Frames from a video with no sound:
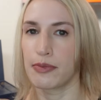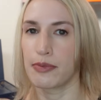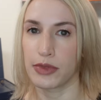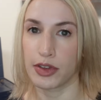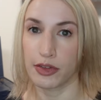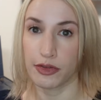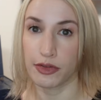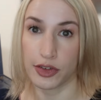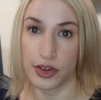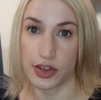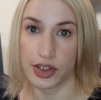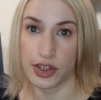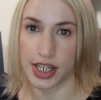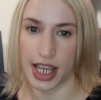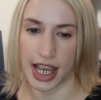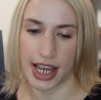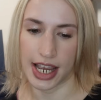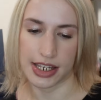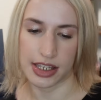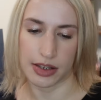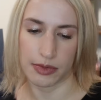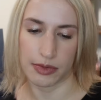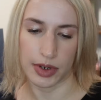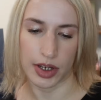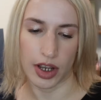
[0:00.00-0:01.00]
the full
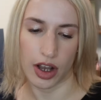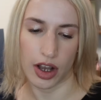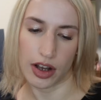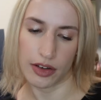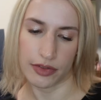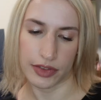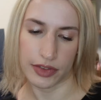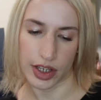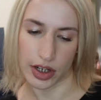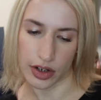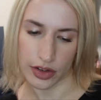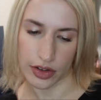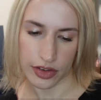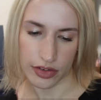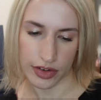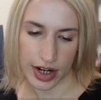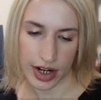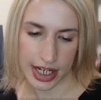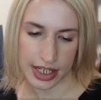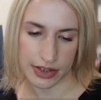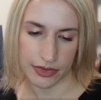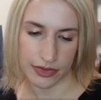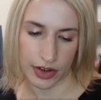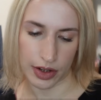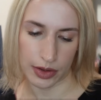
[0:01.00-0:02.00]
size that we got of the other
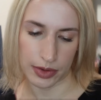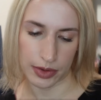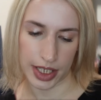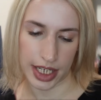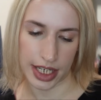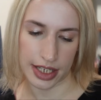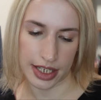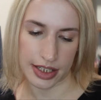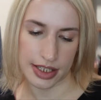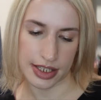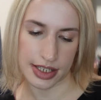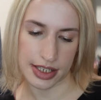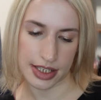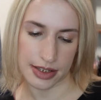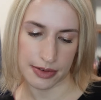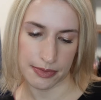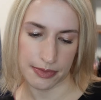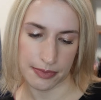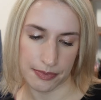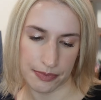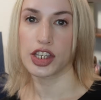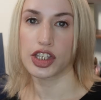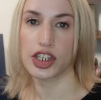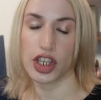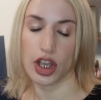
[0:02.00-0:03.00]
exfoliants.
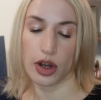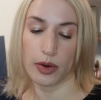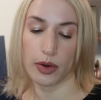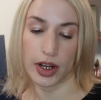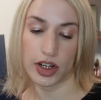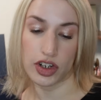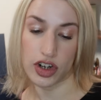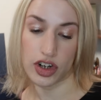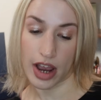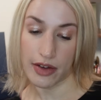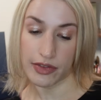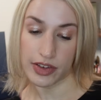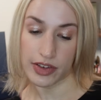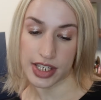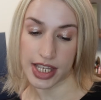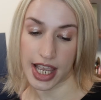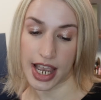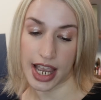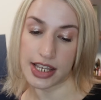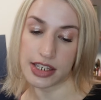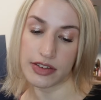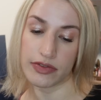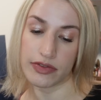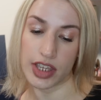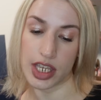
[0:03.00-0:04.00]
So a travel
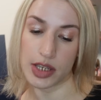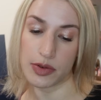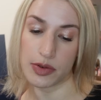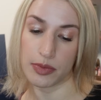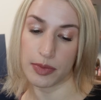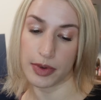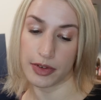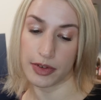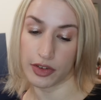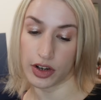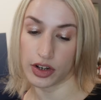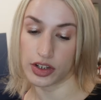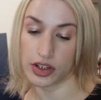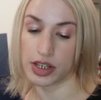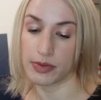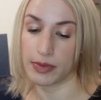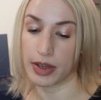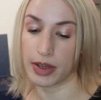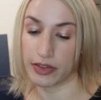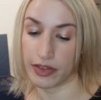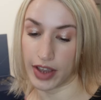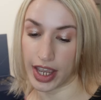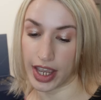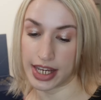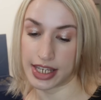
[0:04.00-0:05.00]
size of this would be
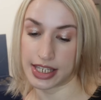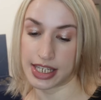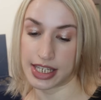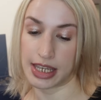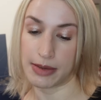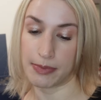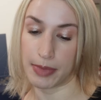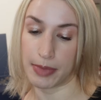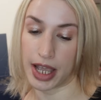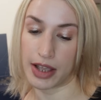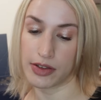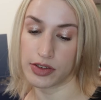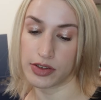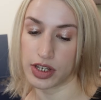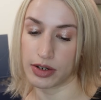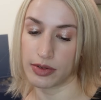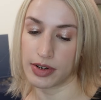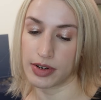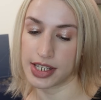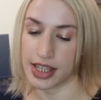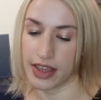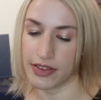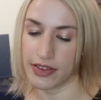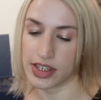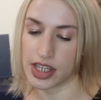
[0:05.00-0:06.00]
40ml for £18. So I'm going
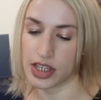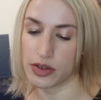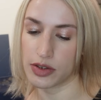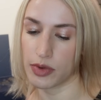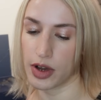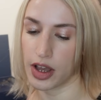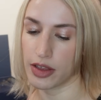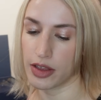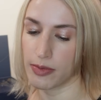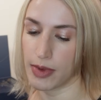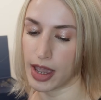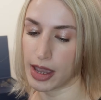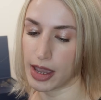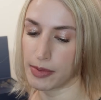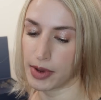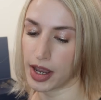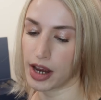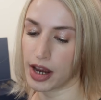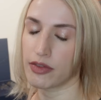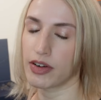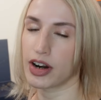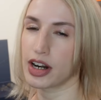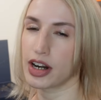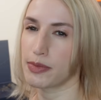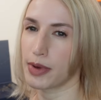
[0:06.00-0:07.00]
to say this is worth maybe
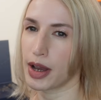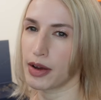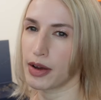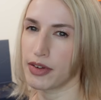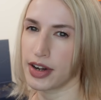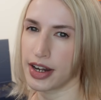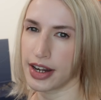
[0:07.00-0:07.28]
around about